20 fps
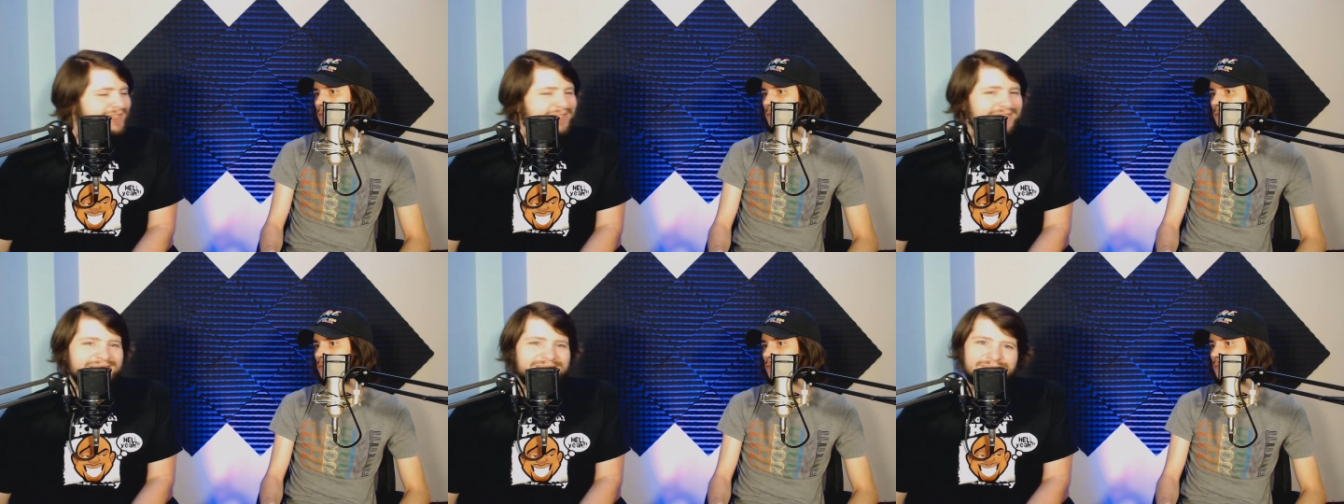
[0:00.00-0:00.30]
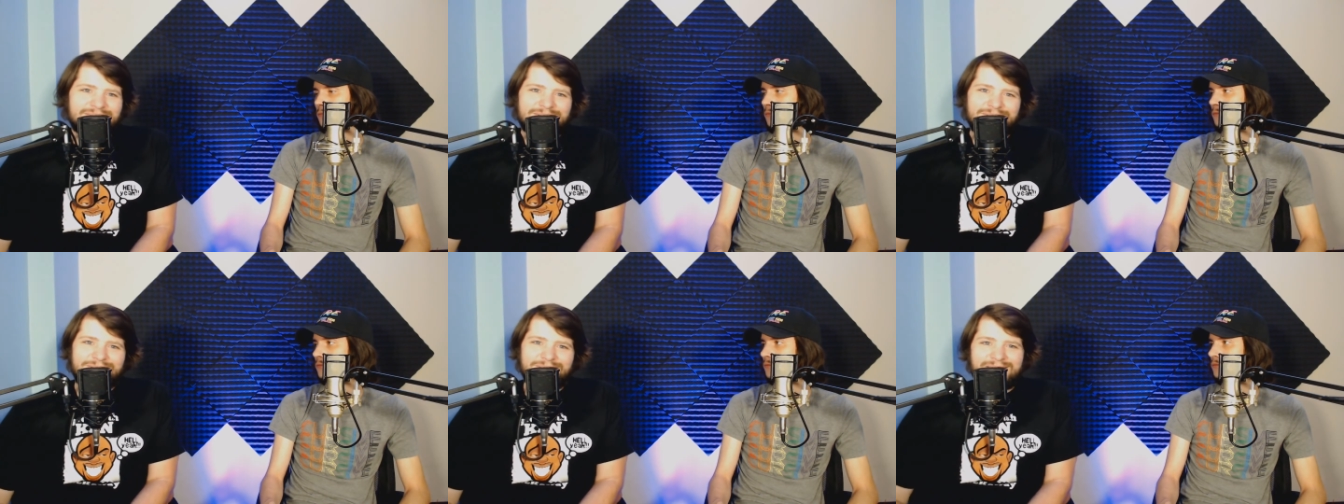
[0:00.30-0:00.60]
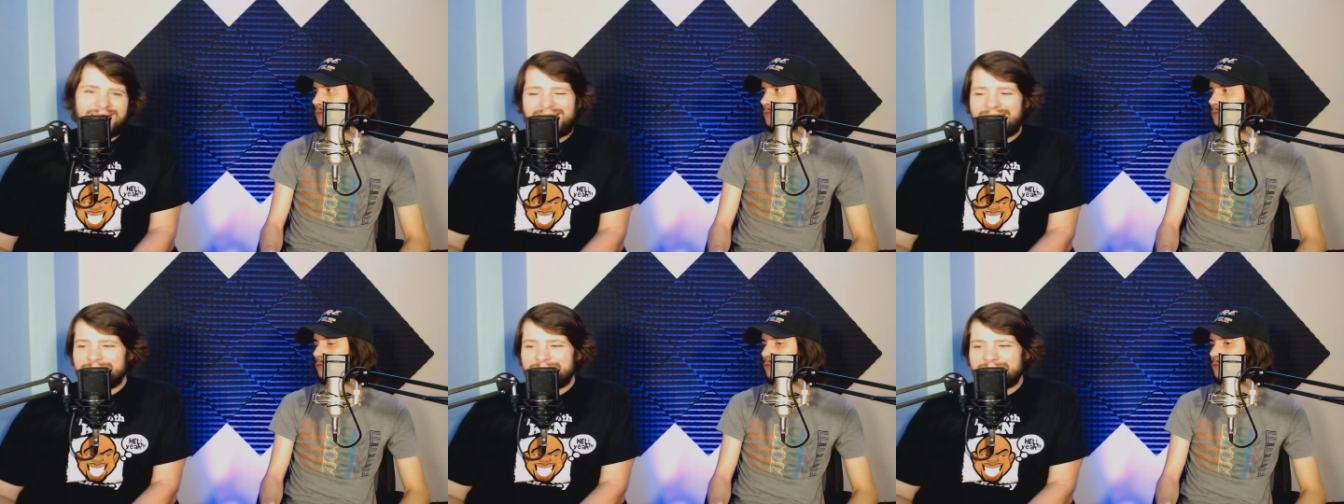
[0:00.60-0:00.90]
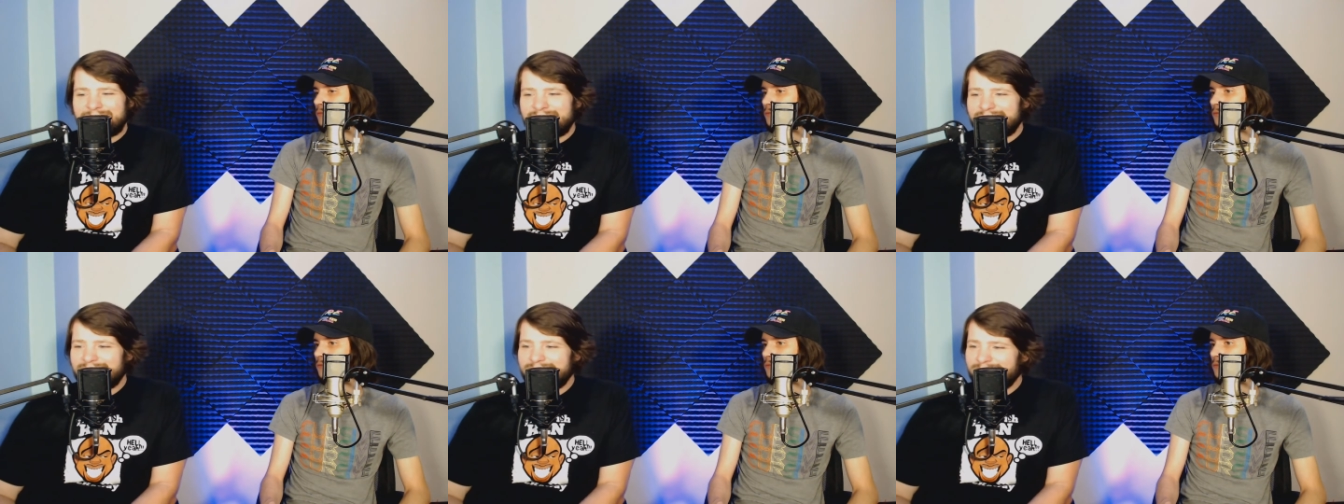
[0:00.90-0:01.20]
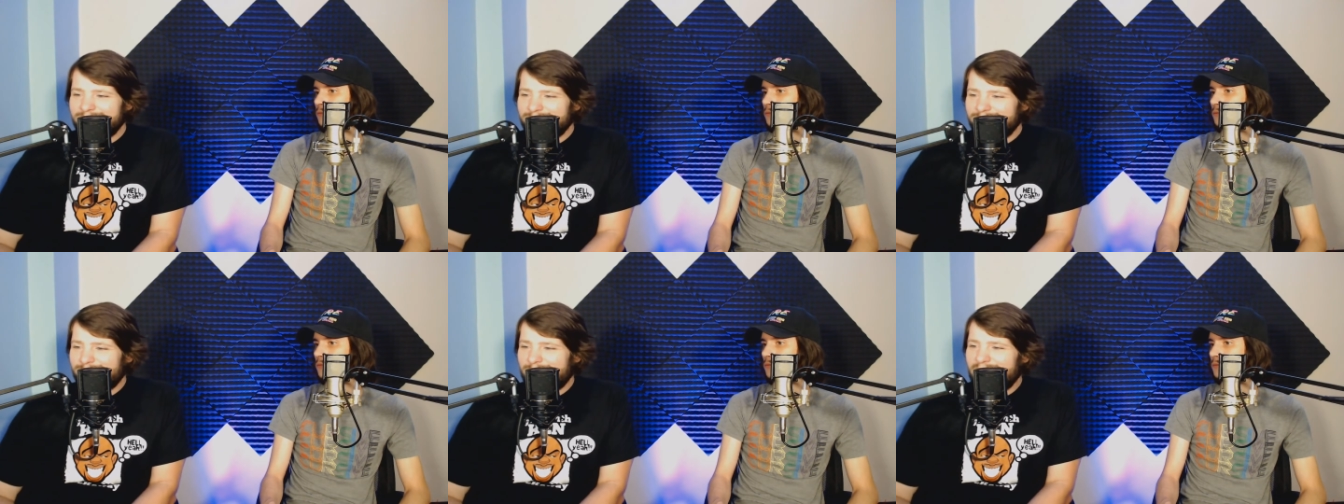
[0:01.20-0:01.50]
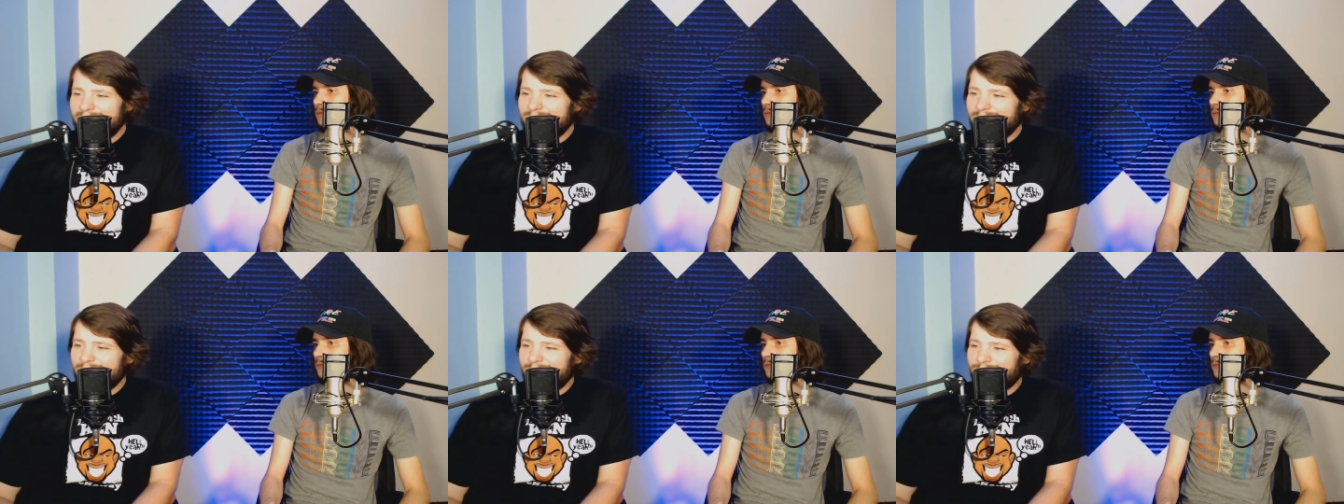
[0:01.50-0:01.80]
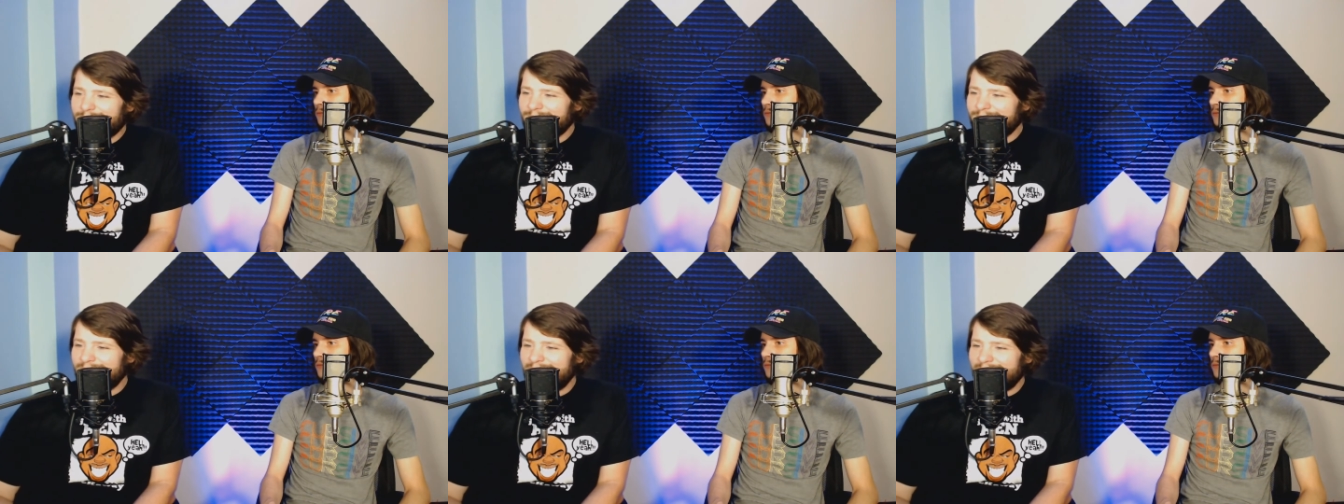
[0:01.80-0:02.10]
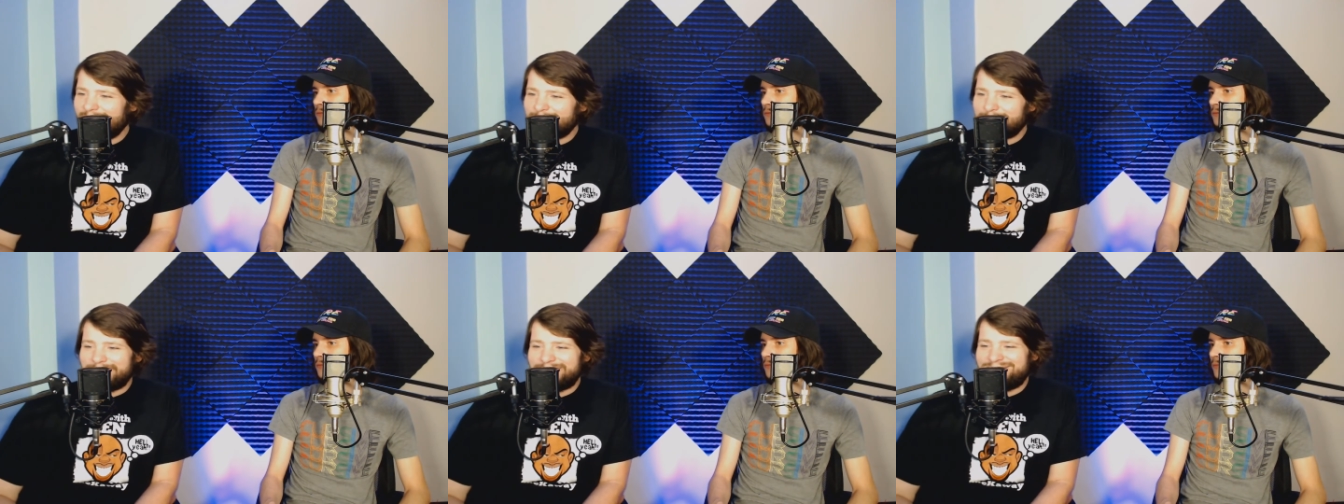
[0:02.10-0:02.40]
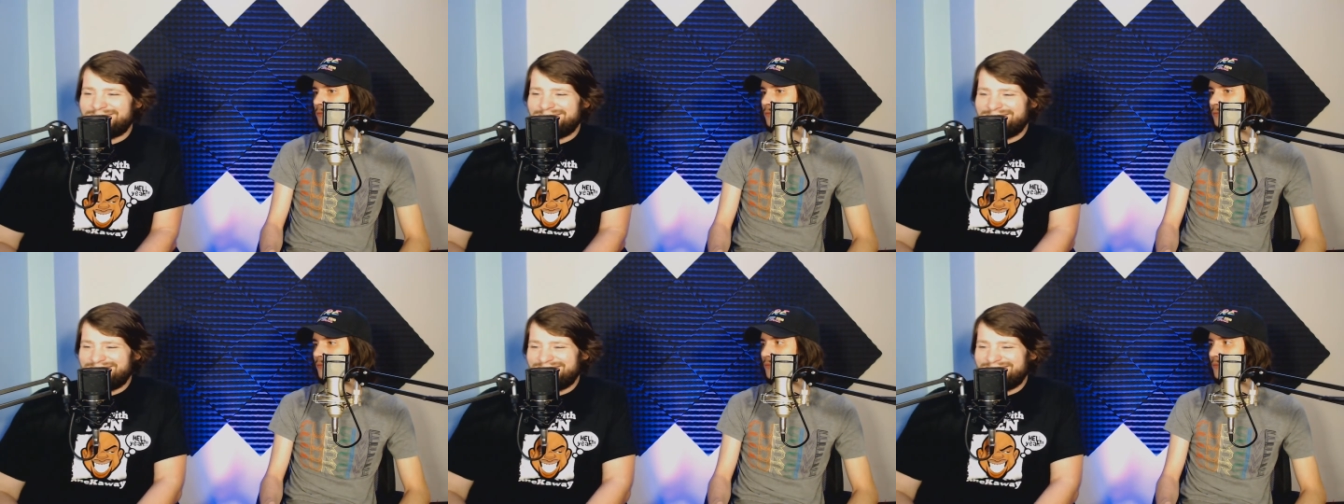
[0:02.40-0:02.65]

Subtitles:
So I'm going to back off on that one.